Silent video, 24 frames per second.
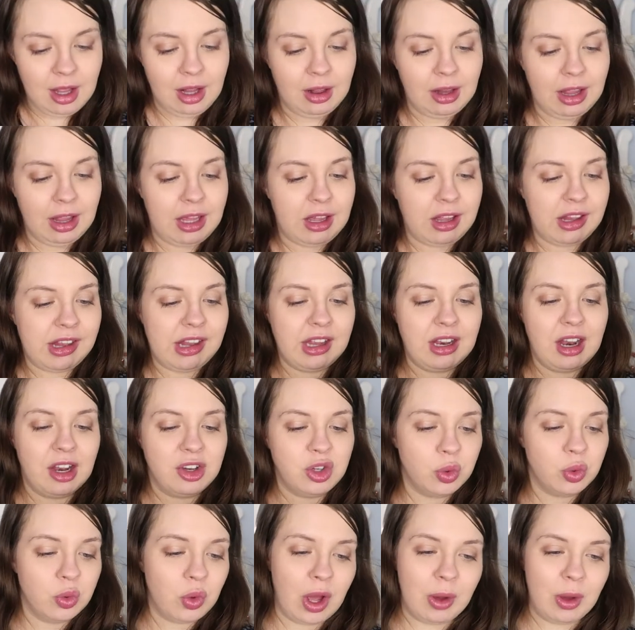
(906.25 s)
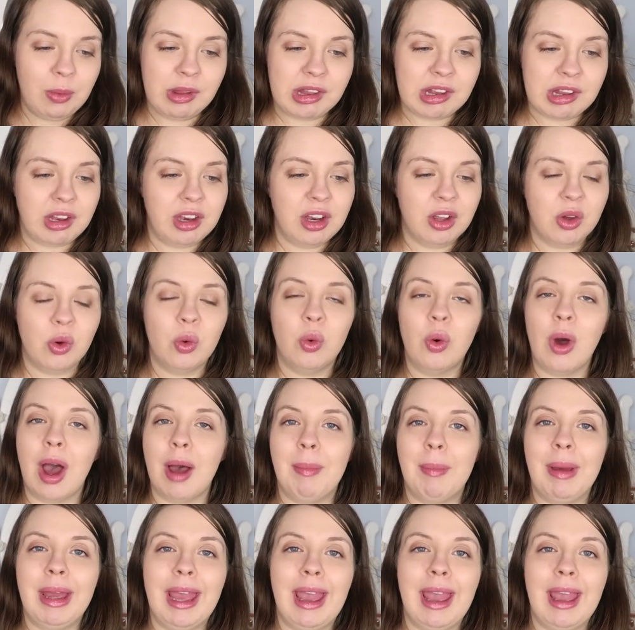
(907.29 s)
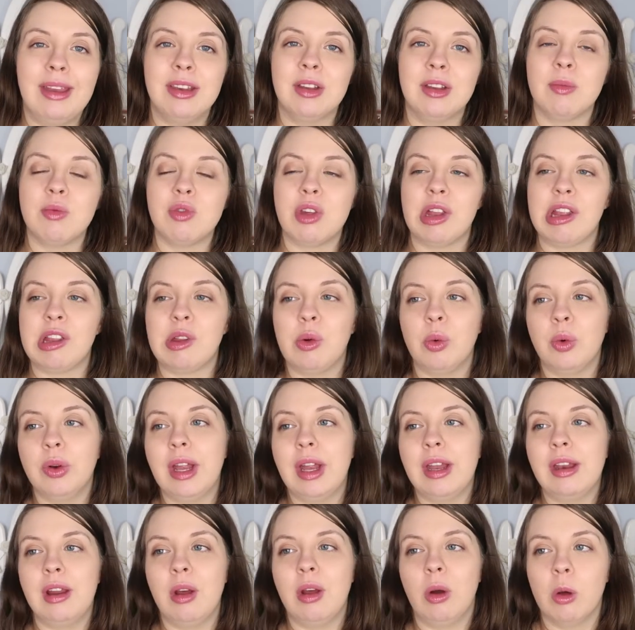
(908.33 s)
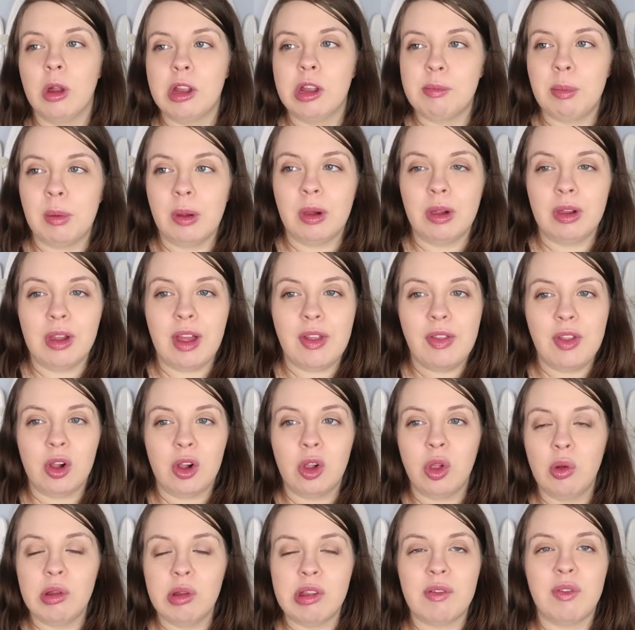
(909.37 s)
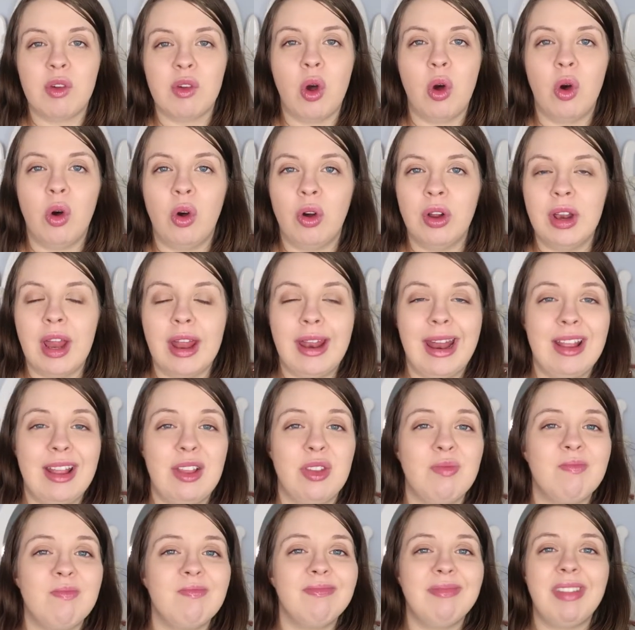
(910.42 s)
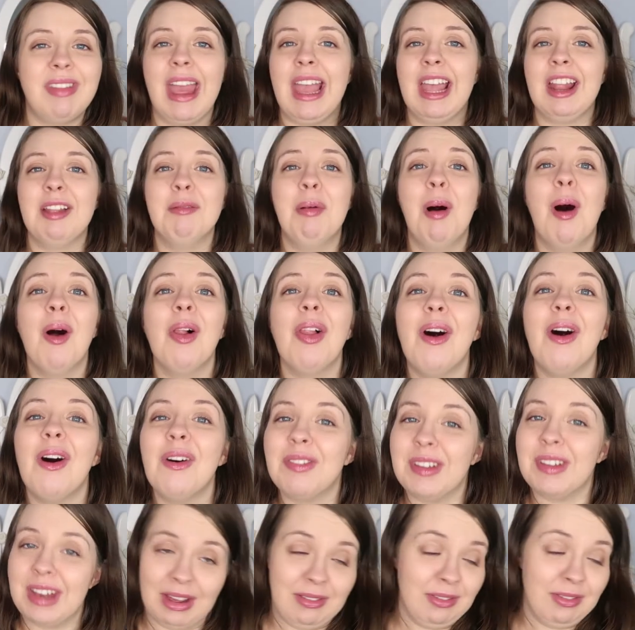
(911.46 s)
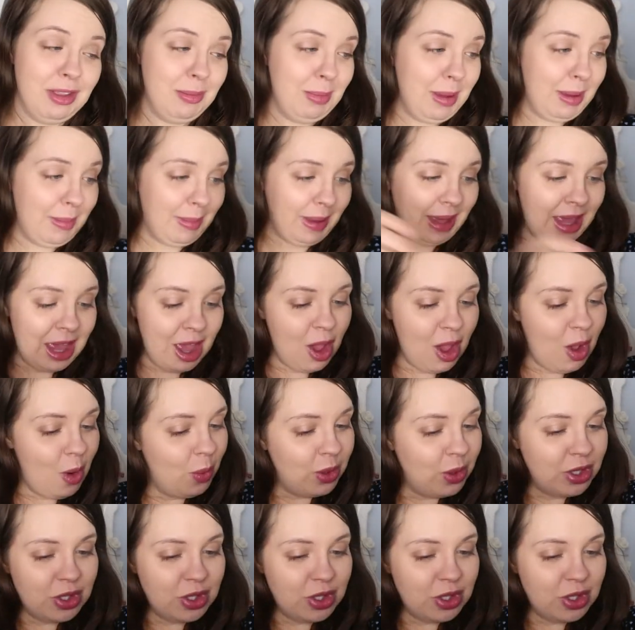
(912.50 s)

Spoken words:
Like I said, I don't know how it's going to go. I might end up just going into hospital and the clothes I've got on and then taking them all off and having the baby. We